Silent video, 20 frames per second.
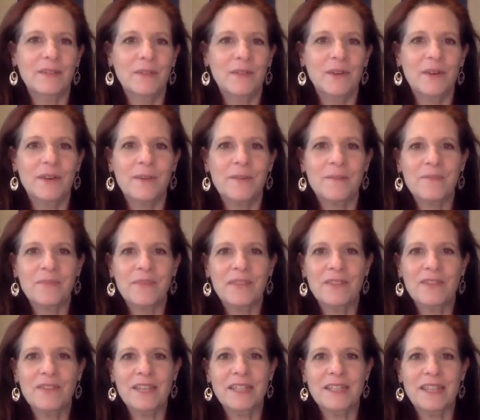Or
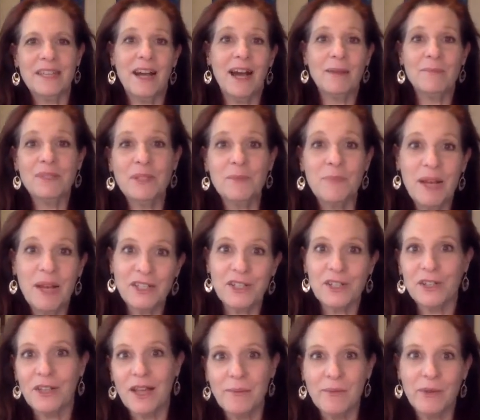if they say, "I'm
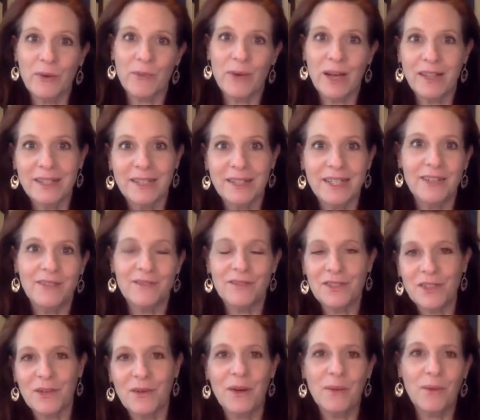special, I'm your relative,
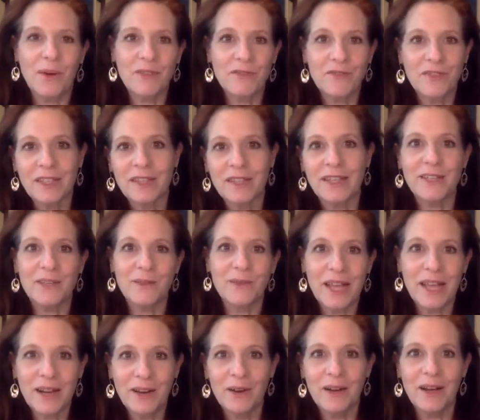so I want to feel like you
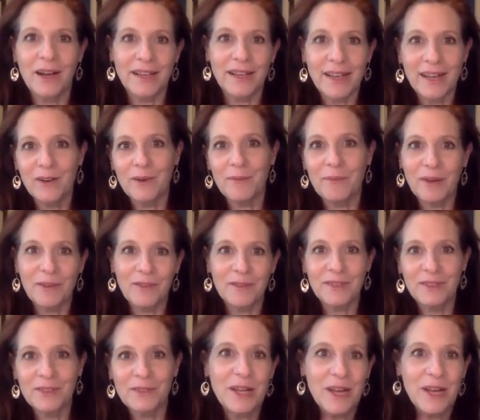care
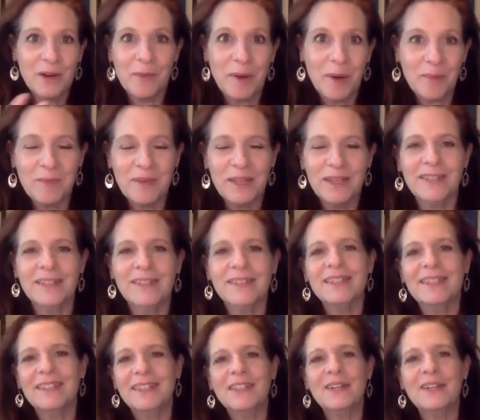about me,"
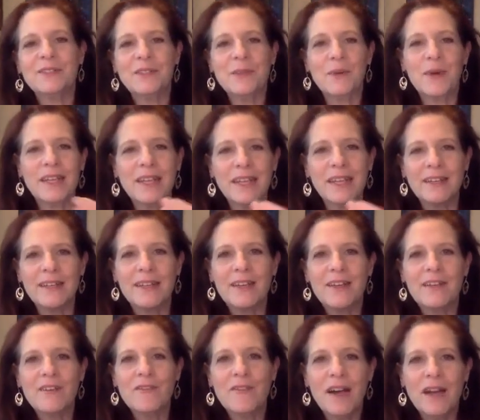so I can
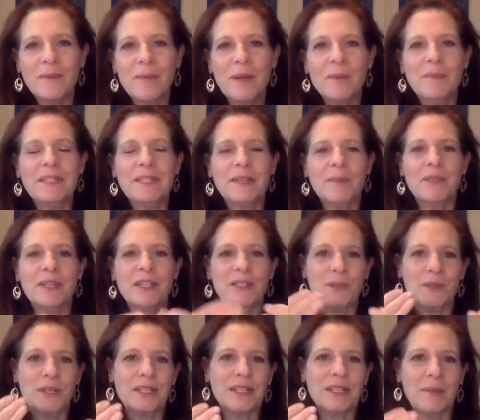find maybe something
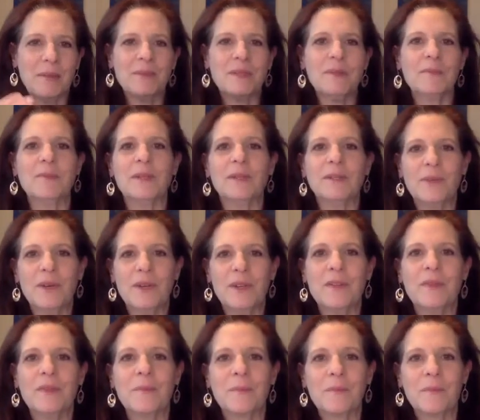to accept and build with.
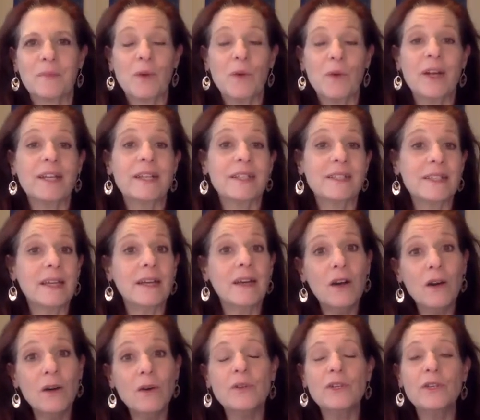Or I can say,
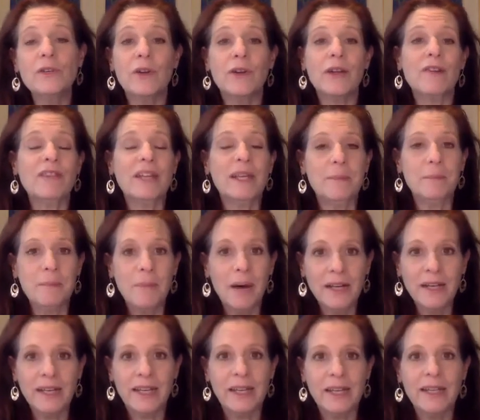"Oh, you don't have any
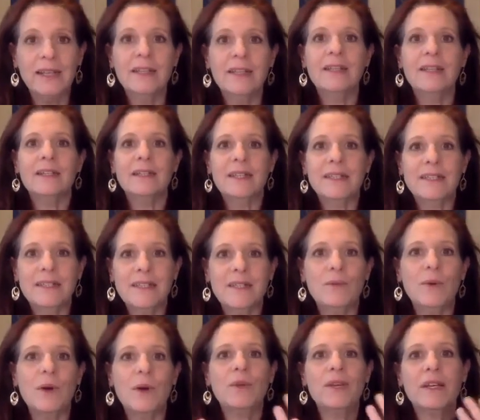money. Let's see
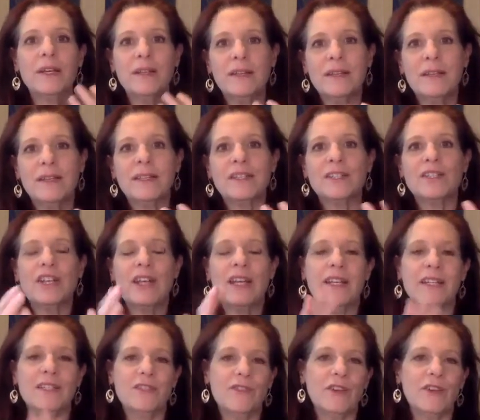what we could
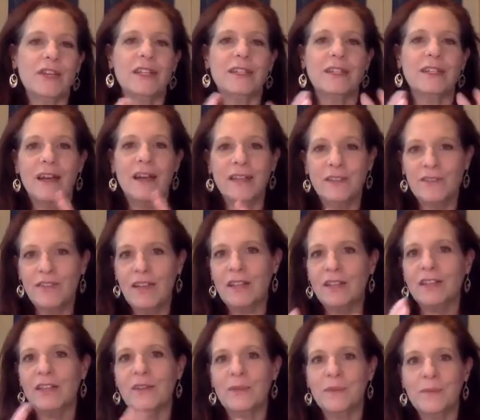exchange for in-kind
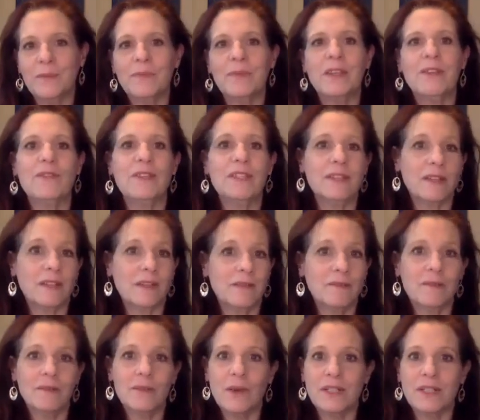value," if it's a
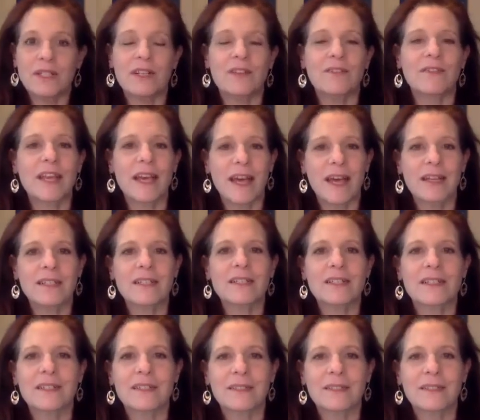question of cash.